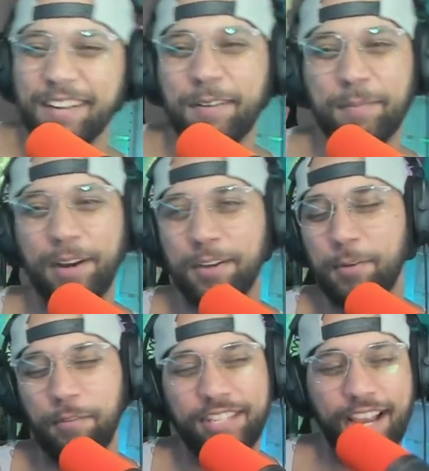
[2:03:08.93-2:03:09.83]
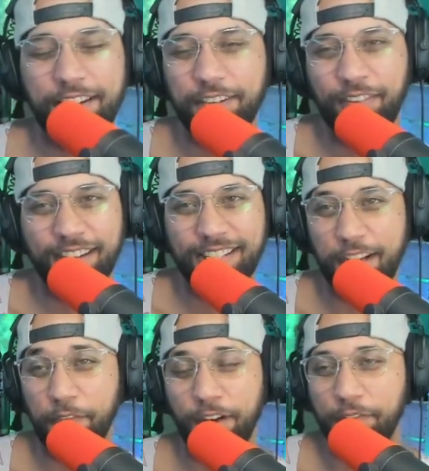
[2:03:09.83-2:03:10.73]
bro, you set your fucking
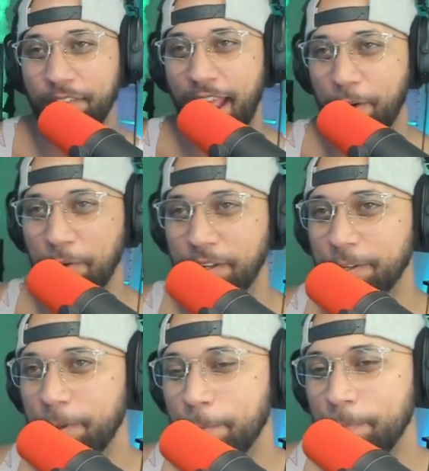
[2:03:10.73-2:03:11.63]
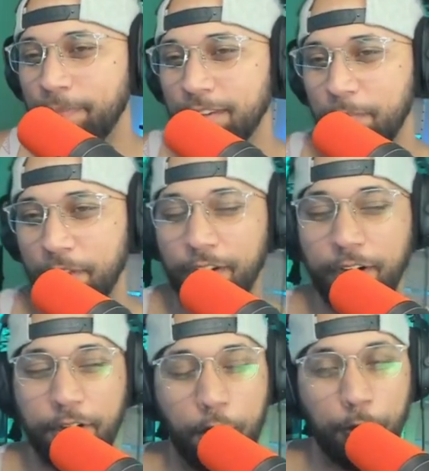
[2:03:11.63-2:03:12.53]
self up for that one.
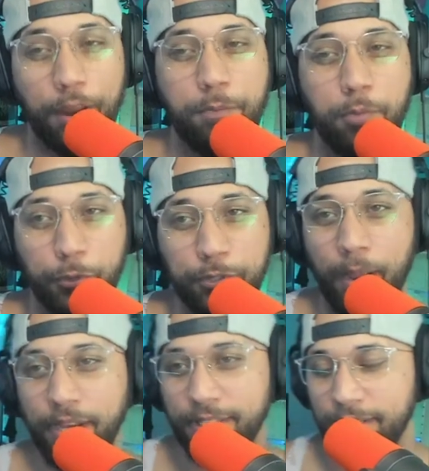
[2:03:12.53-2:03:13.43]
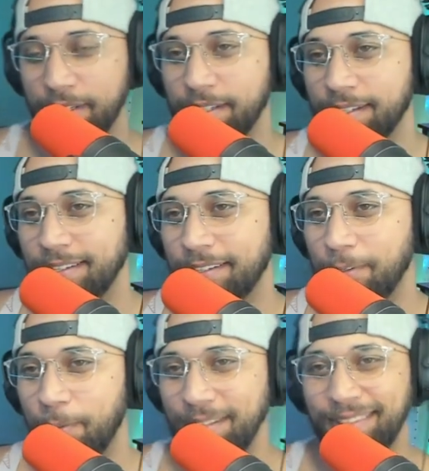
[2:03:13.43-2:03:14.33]
Motherfucker called Red Bull spicy.
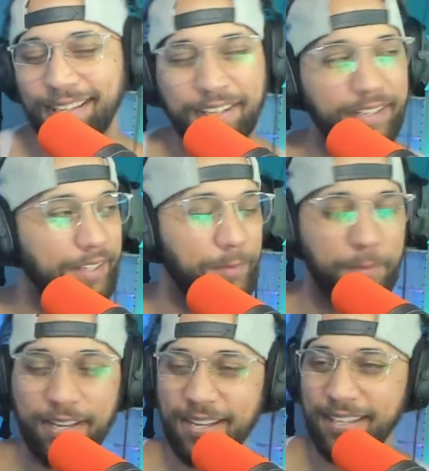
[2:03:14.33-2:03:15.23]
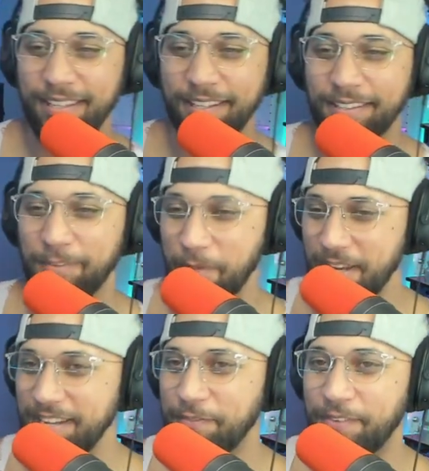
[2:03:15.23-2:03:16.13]
What the? What in the?
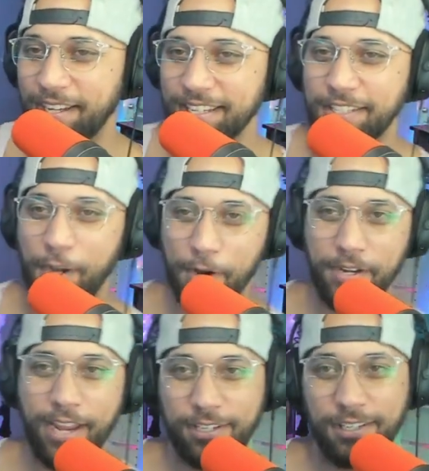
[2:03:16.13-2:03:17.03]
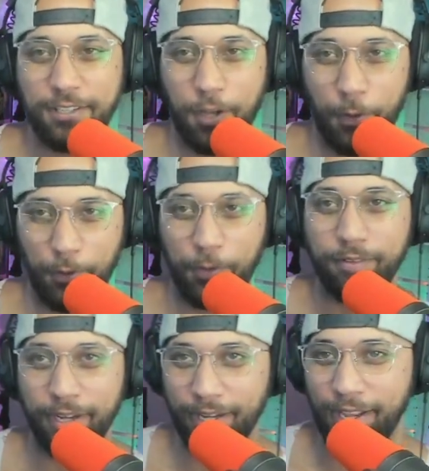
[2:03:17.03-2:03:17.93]
in fucking tarnation is going on
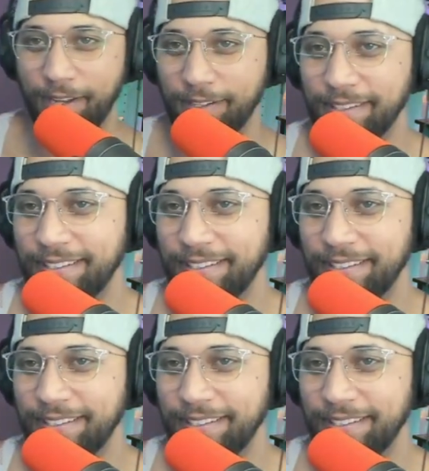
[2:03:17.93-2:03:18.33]
right now?